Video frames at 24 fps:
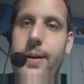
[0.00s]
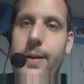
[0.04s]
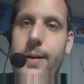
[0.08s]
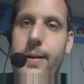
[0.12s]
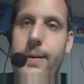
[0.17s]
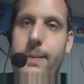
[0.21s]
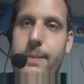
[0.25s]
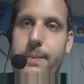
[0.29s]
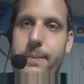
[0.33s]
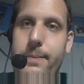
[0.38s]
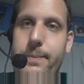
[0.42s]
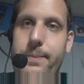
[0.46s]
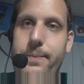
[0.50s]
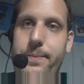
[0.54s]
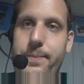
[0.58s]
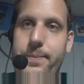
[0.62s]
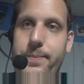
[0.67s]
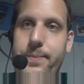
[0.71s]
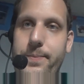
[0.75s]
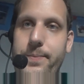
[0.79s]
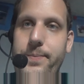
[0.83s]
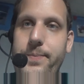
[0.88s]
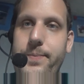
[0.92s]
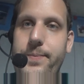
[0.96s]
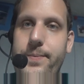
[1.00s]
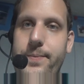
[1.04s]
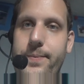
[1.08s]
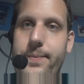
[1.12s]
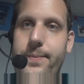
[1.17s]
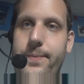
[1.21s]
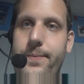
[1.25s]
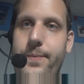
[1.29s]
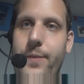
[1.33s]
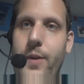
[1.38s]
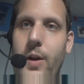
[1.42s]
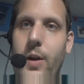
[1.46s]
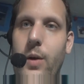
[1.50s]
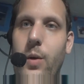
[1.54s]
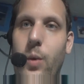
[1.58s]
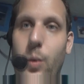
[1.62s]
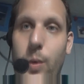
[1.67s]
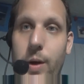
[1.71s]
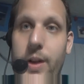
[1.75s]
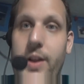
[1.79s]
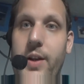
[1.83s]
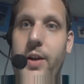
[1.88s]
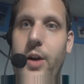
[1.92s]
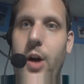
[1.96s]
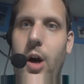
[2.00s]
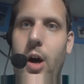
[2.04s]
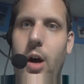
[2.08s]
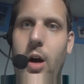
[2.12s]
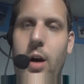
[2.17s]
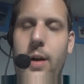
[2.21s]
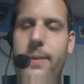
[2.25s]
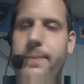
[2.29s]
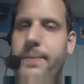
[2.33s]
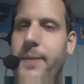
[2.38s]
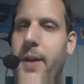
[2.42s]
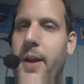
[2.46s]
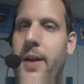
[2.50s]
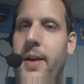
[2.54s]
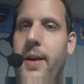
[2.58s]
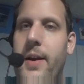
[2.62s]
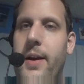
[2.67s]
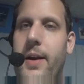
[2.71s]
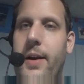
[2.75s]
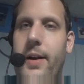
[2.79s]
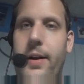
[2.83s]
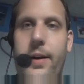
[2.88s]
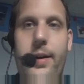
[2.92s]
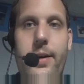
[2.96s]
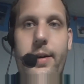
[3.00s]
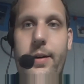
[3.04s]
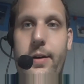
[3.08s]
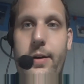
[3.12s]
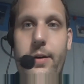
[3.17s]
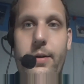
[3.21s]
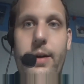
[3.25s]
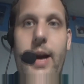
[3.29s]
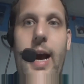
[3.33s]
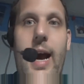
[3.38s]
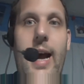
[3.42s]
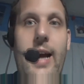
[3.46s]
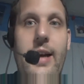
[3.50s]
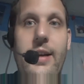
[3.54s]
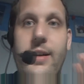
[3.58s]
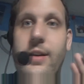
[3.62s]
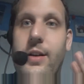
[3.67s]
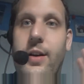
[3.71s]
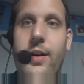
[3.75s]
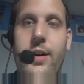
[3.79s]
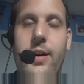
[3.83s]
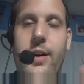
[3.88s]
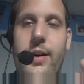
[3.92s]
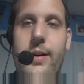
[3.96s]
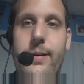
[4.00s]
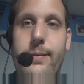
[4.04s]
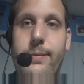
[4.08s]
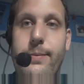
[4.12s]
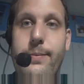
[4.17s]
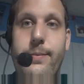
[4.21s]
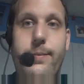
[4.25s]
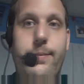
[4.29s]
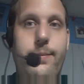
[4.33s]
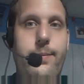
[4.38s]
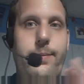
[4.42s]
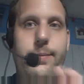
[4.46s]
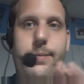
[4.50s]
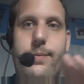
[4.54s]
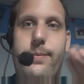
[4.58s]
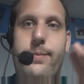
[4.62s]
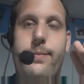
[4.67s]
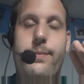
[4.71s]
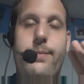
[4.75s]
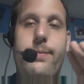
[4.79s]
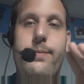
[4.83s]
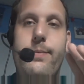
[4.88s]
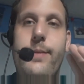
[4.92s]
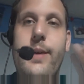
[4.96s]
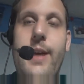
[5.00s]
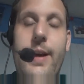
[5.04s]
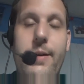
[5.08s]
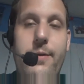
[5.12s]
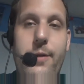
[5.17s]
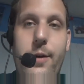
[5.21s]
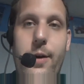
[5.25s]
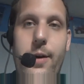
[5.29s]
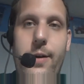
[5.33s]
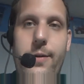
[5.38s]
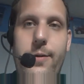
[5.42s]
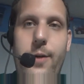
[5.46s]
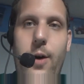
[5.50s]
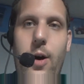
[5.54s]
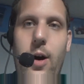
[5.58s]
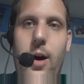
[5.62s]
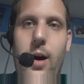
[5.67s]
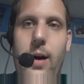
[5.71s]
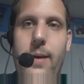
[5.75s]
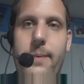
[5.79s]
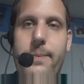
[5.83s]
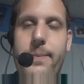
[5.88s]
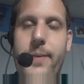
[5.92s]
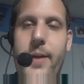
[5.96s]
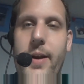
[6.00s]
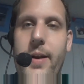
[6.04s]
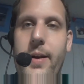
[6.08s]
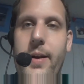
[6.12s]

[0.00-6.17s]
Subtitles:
with the car, they're not going to get very far. So basically,